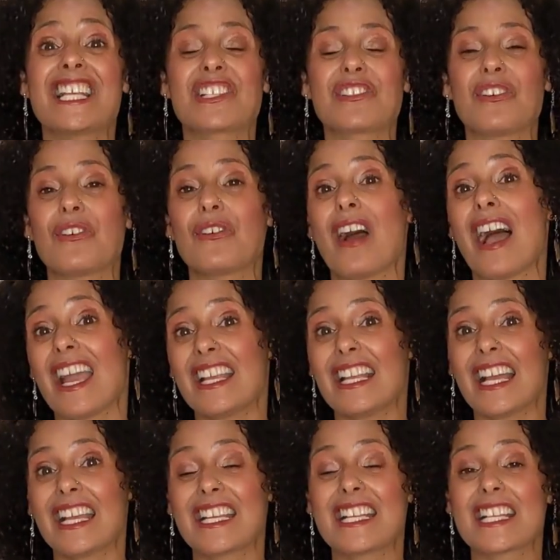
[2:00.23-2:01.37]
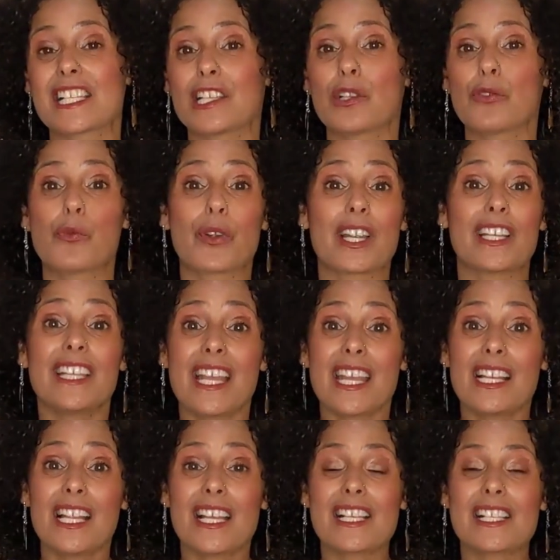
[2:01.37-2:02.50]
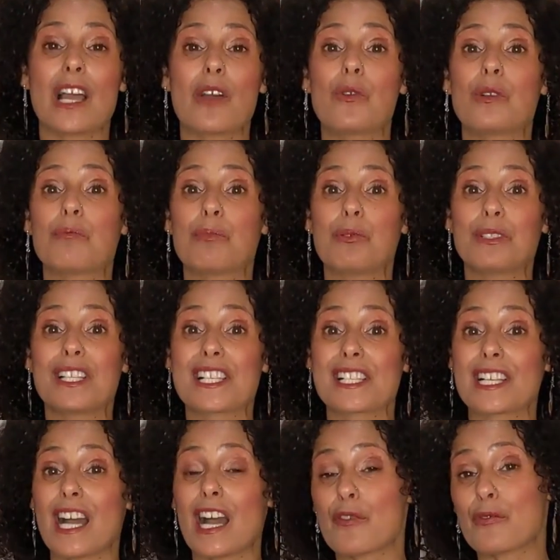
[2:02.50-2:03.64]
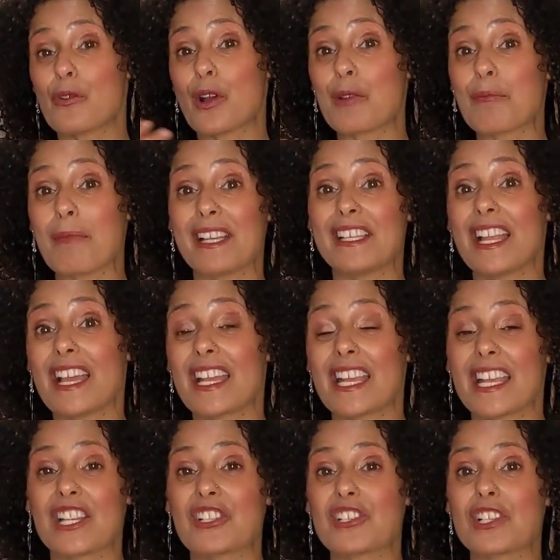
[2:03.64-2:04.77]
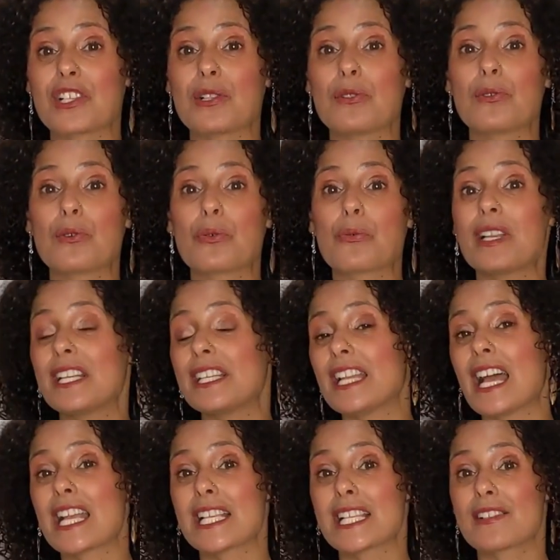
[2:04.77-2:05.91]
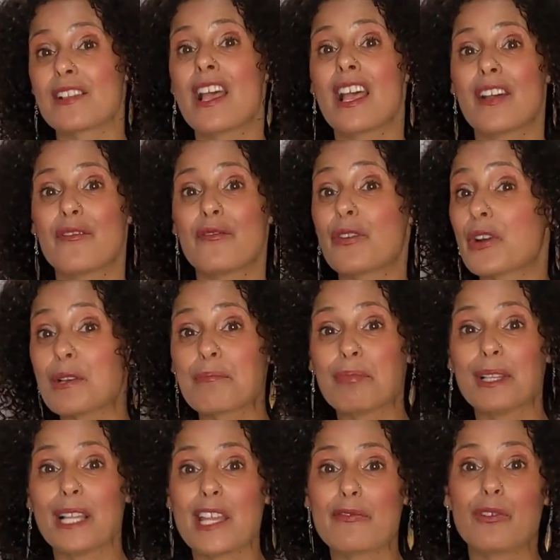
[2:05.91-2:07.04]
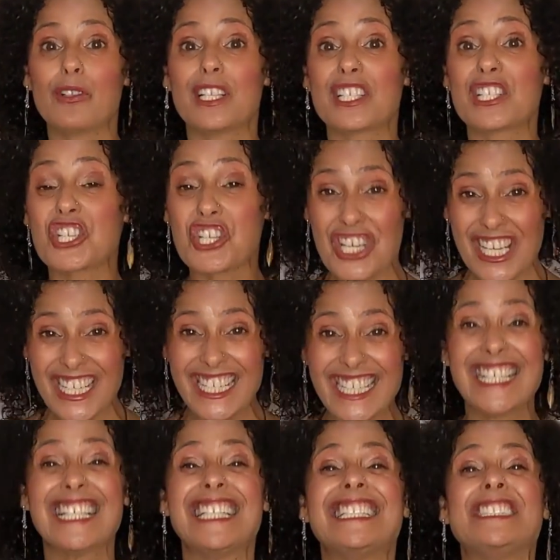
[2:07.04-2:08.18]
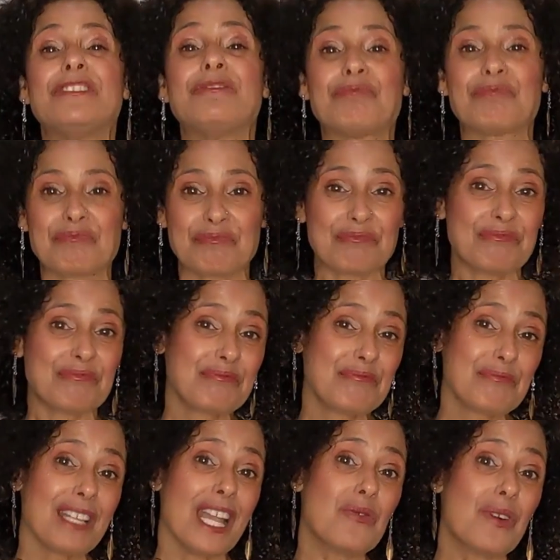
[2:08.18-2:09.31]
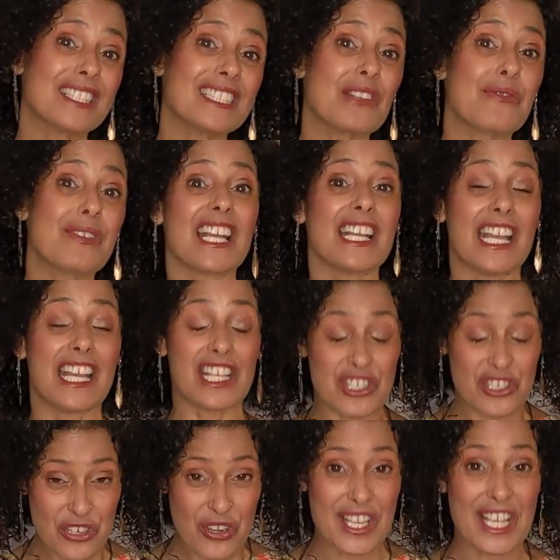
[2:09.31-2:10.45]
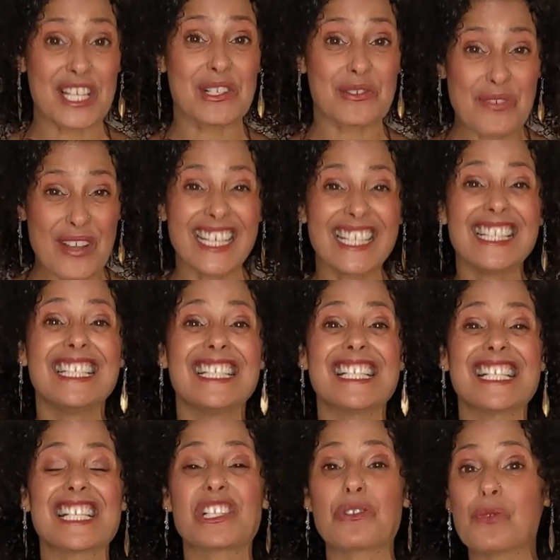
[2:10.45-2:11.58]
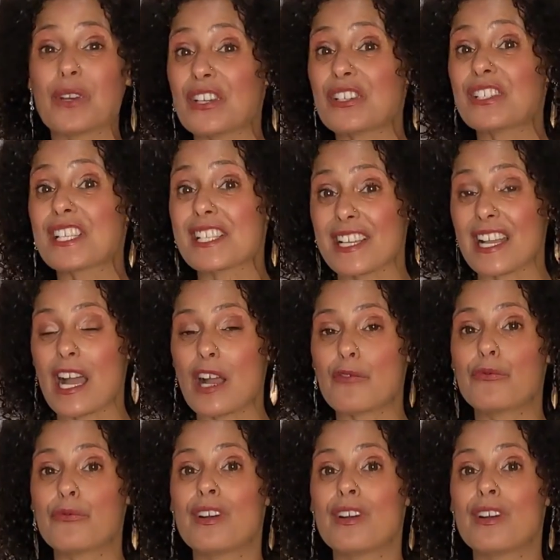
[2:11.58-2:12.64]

So I like, instead of wearing a necklace, I will put the scarf around my neck, and it just look really nice, very playful and chic. What I really enjoy as well is to wear the scarf